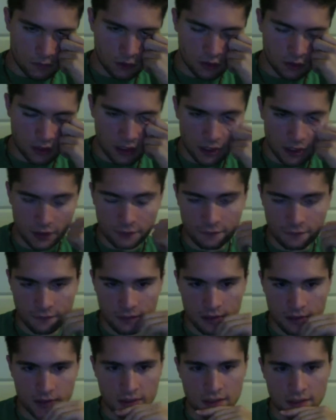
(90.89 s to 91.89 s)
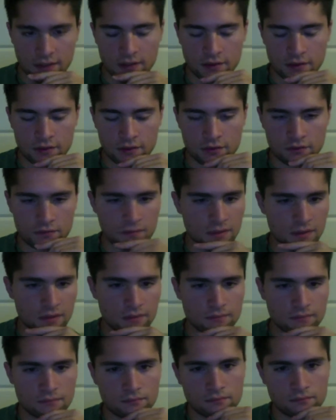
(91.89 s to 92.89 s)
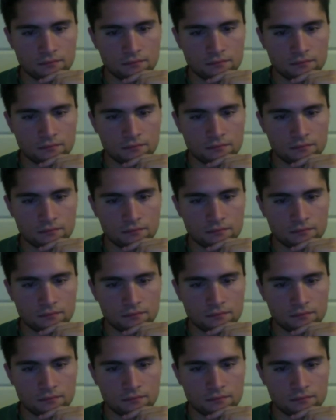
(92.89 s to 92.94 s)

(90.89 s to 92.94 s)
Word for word: You're not as fun as I thought you'd be.